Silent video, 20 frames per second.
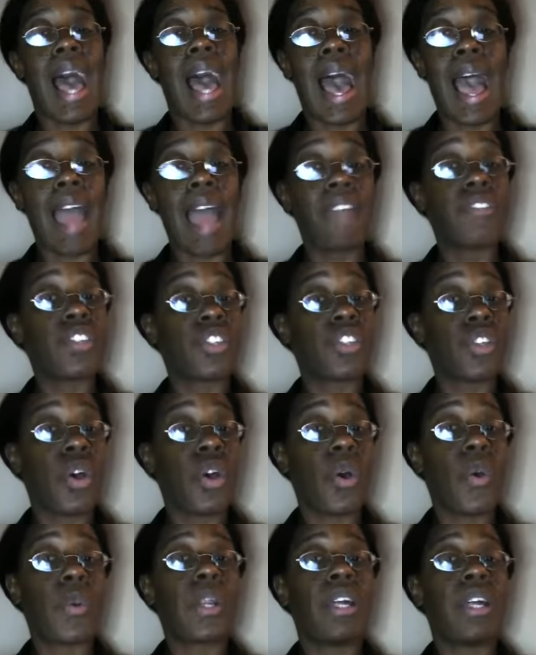I've
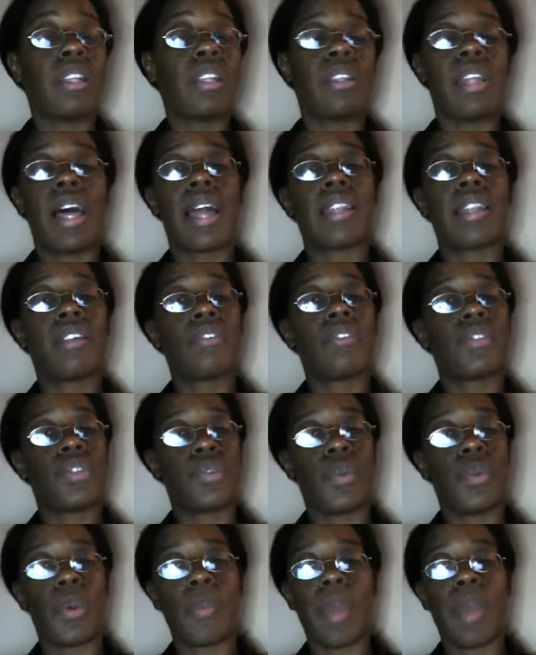sold a lot of
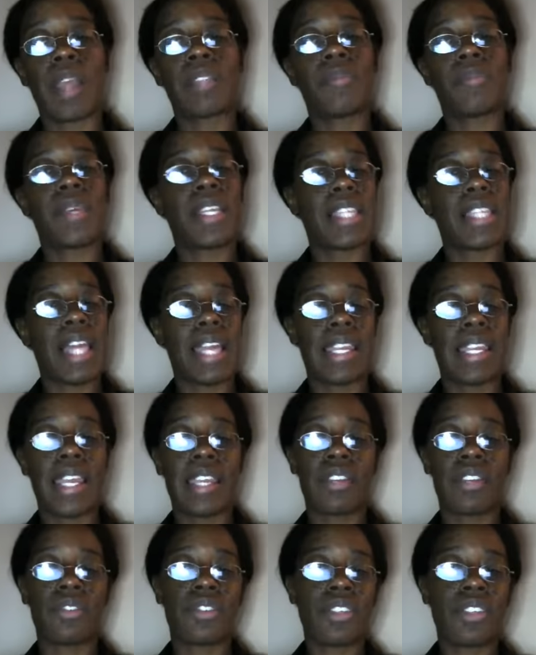Stuart Weitzman
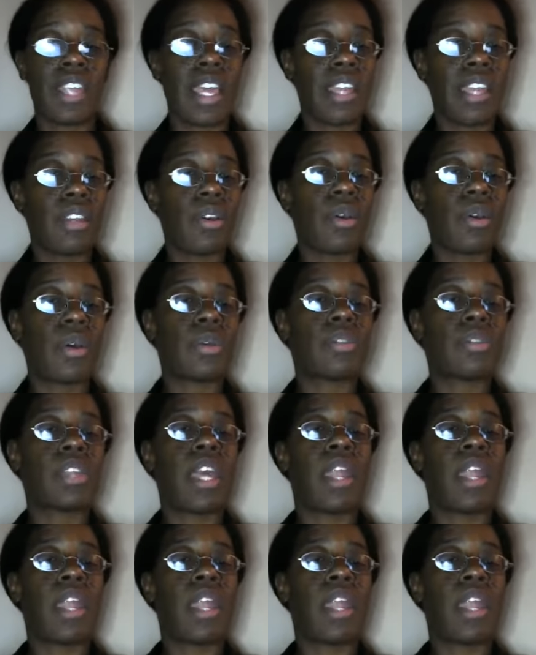Gladiator sandals